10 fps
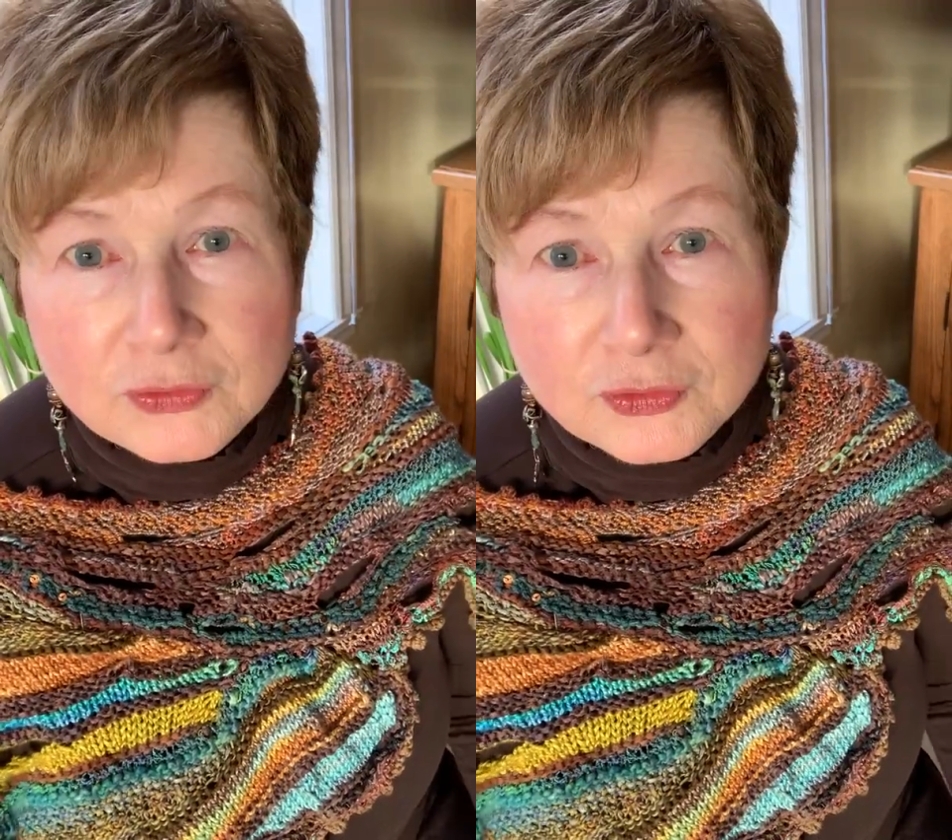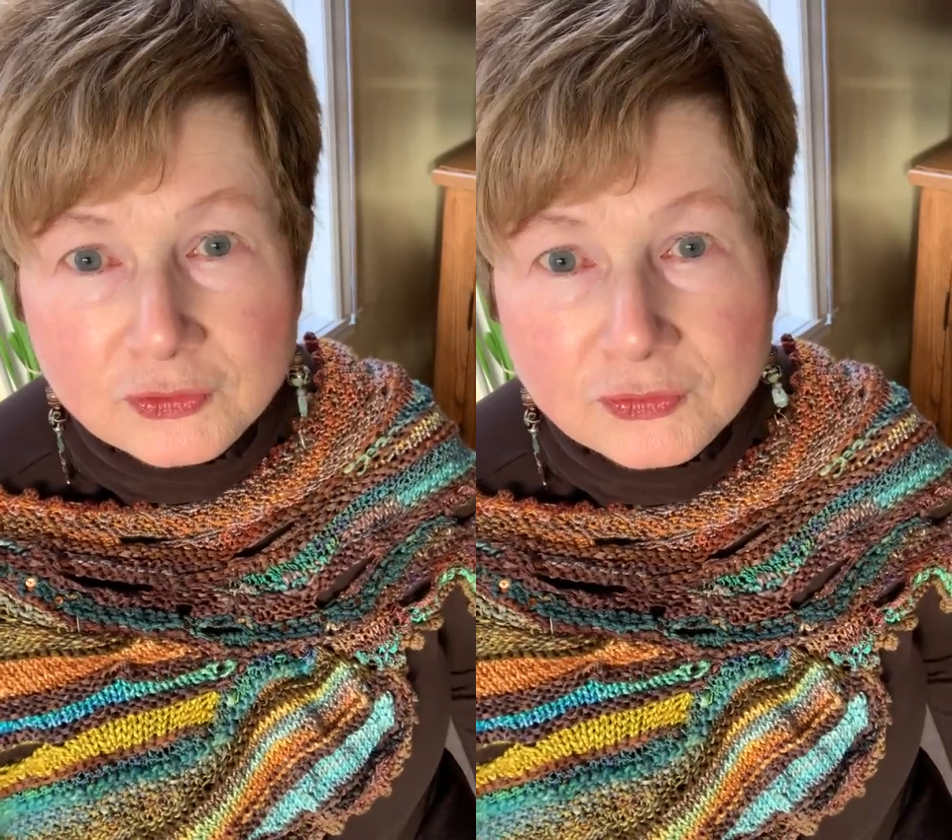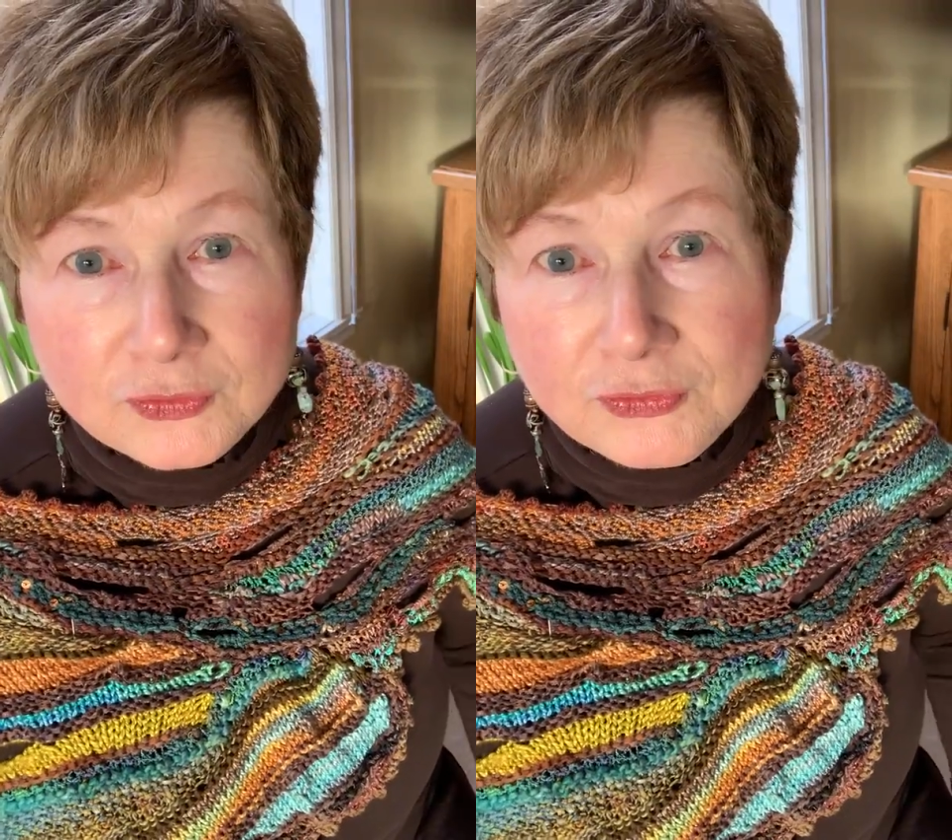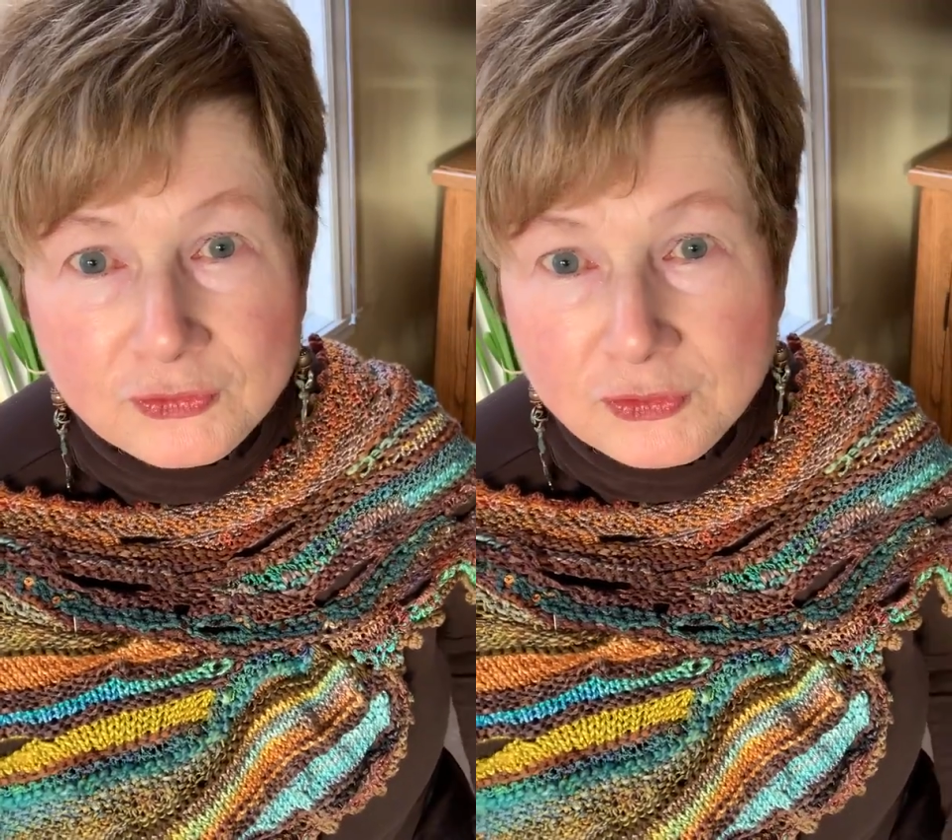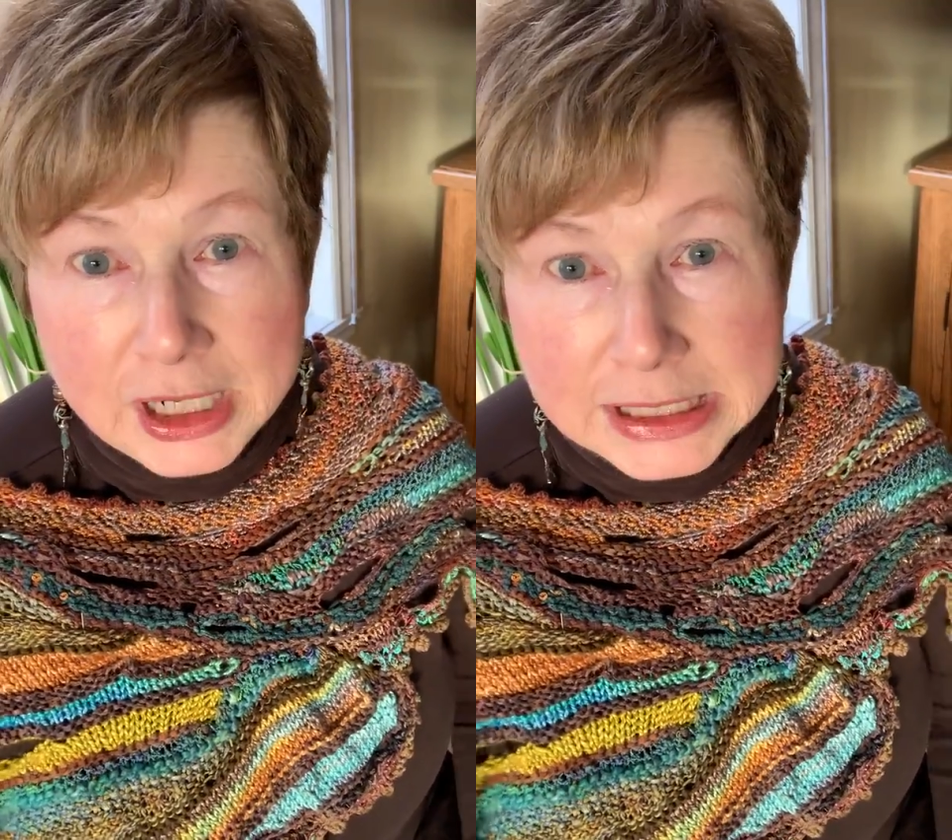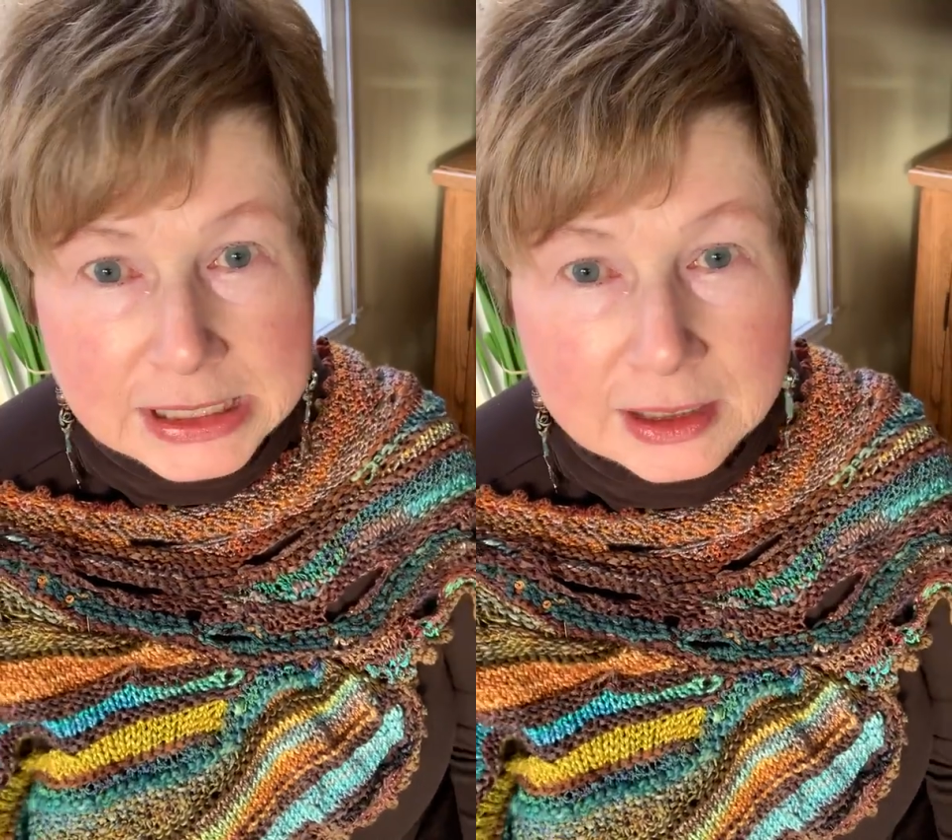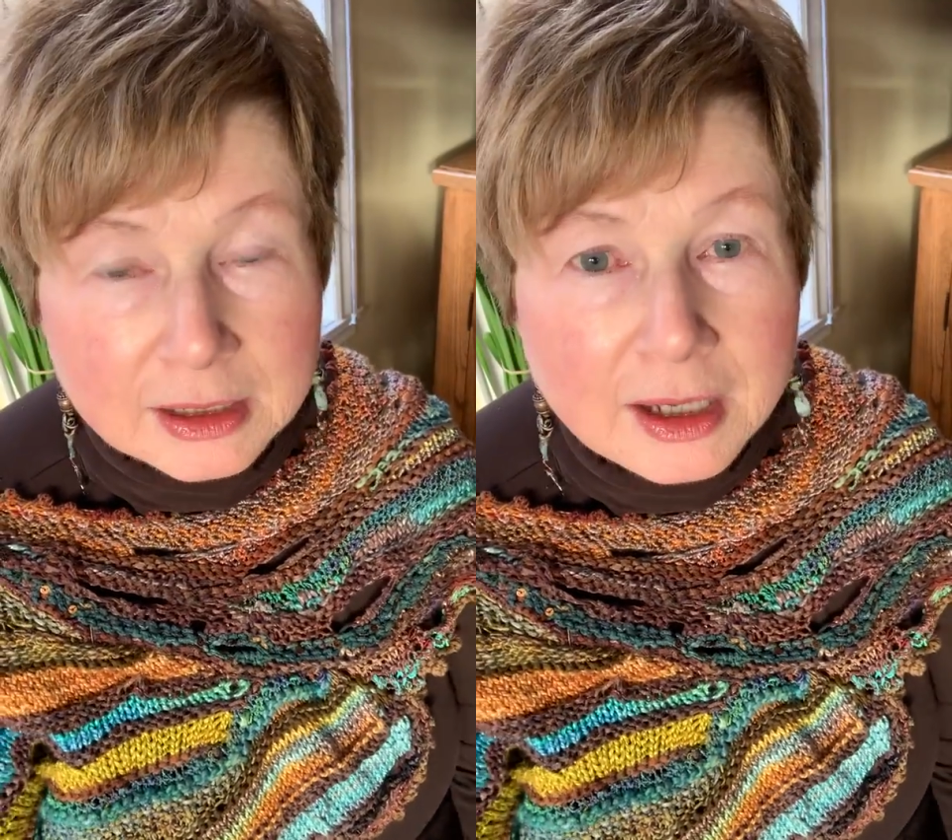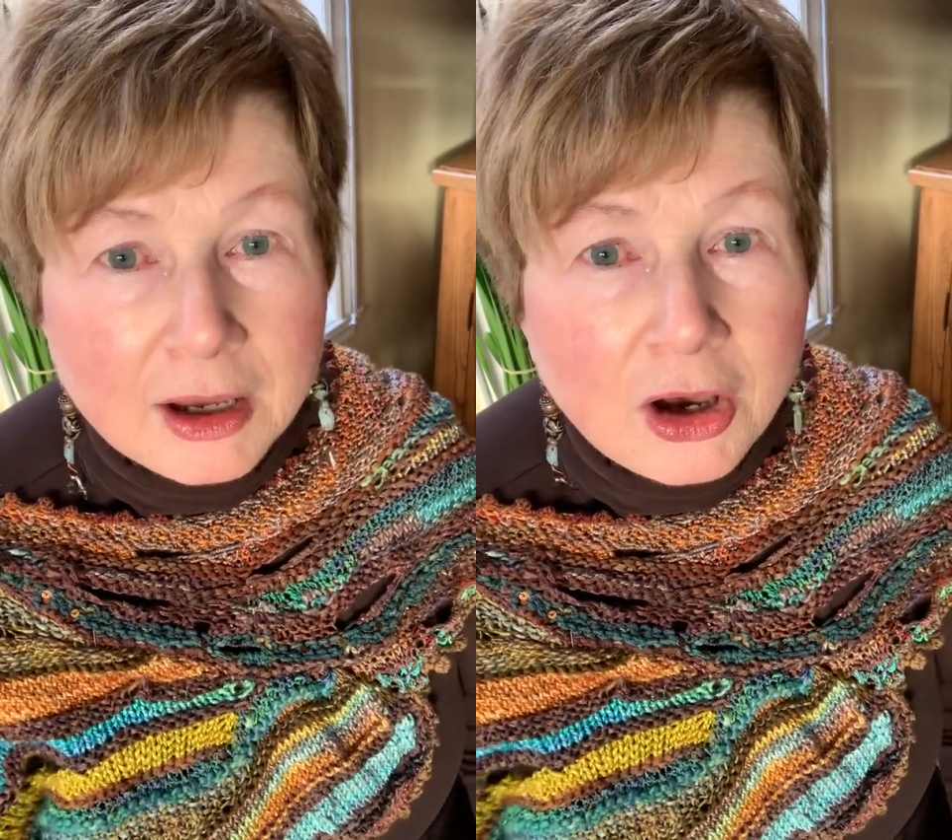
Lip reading: frantic